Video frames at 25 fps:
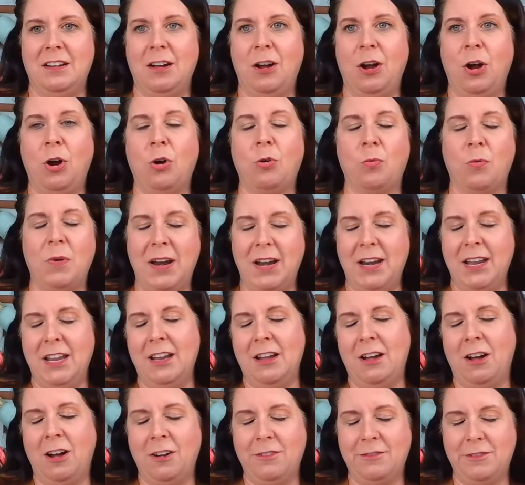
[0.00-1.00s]

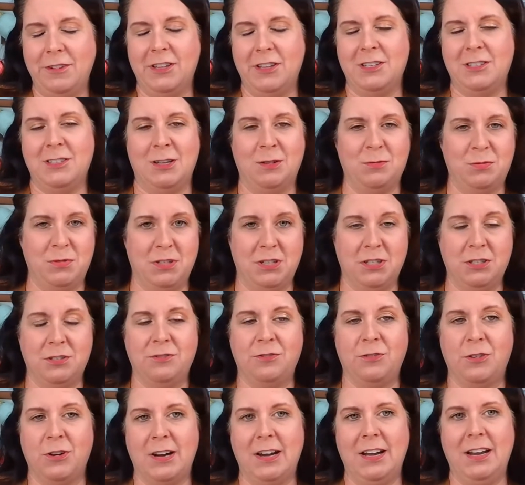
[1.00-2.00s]
already off of the substance
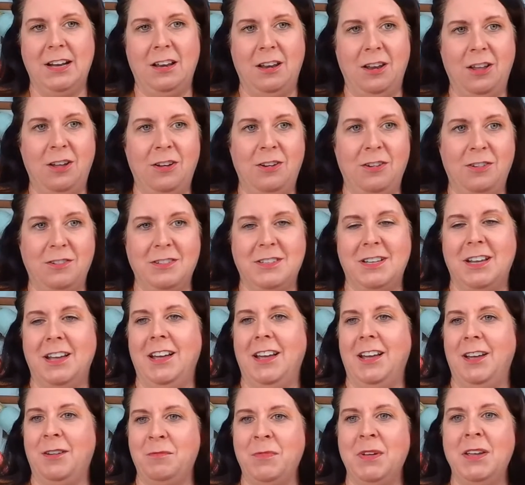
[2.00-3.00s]
for a long
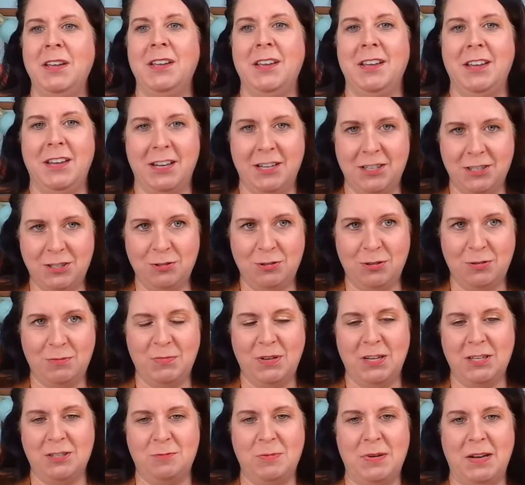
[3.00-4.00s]
time and doing
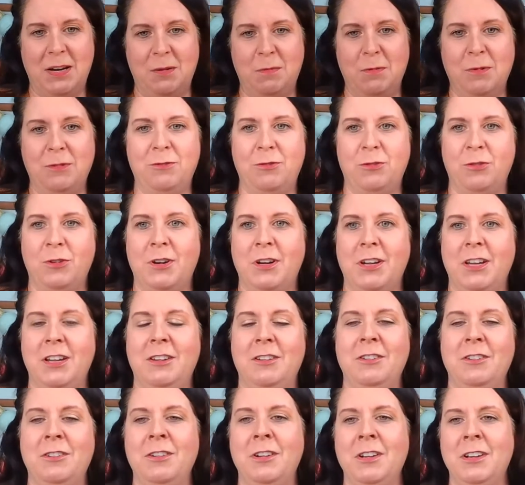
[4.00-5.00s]
much better before
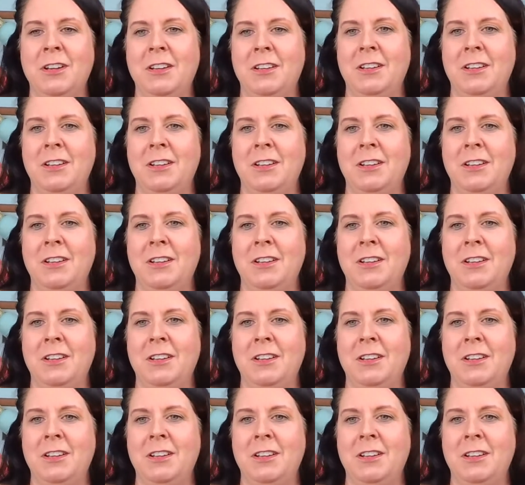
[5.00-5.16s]
you